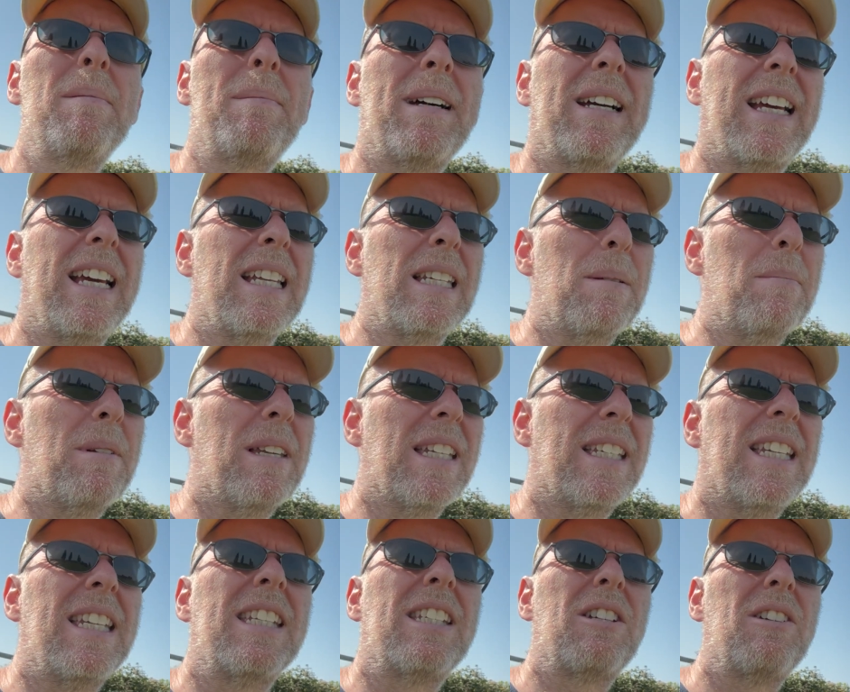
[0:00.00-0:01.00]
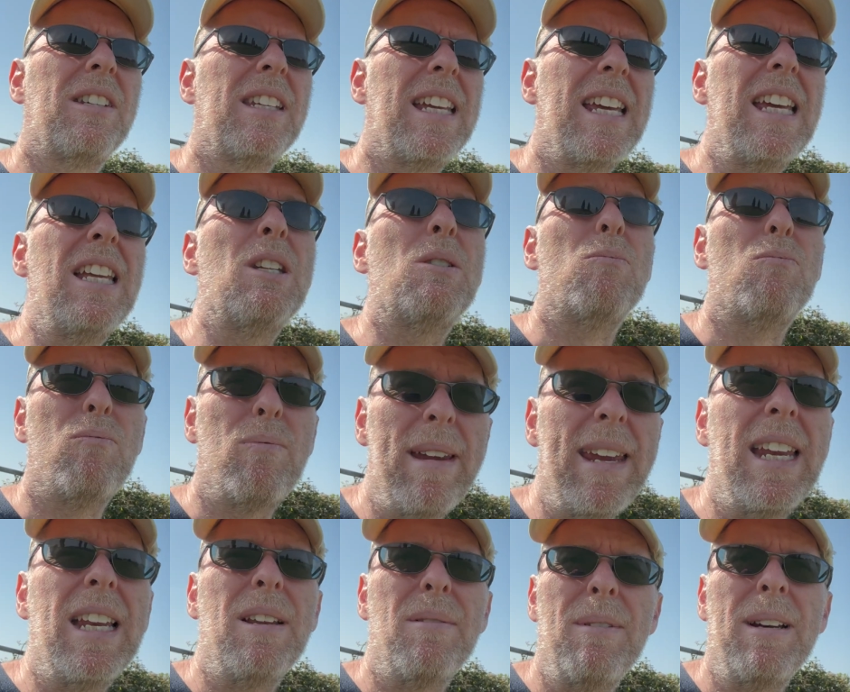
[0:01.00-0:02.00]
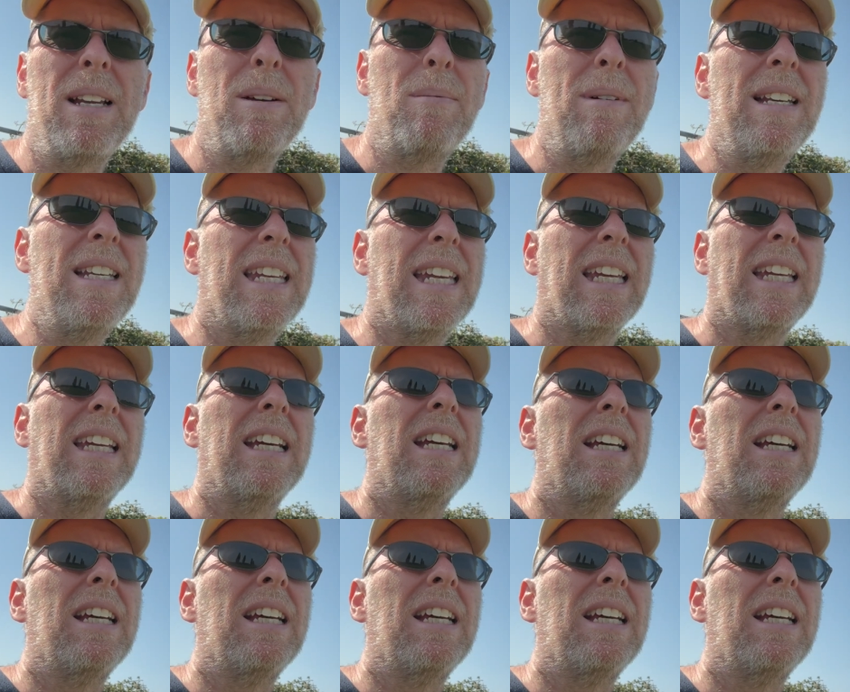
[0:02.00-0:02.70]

about getting some distance because it is really, really windy.